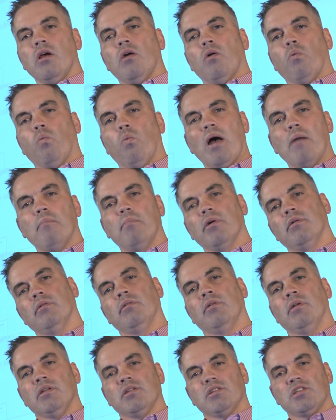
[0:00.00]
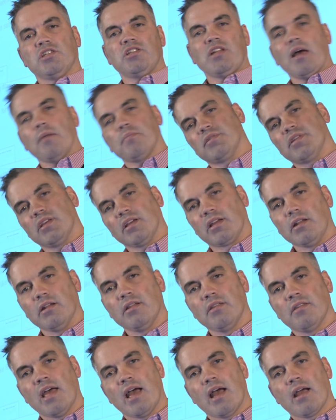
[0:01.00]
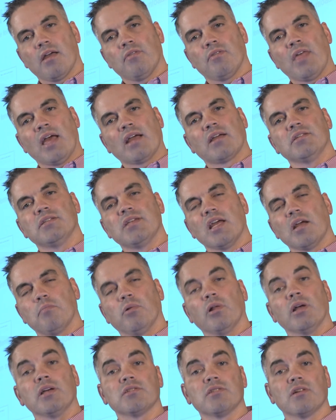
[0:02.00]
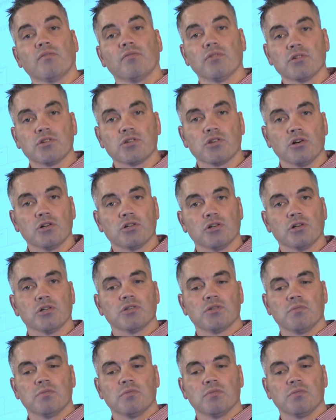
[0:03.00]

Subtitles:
web steps that can take place there for searchers.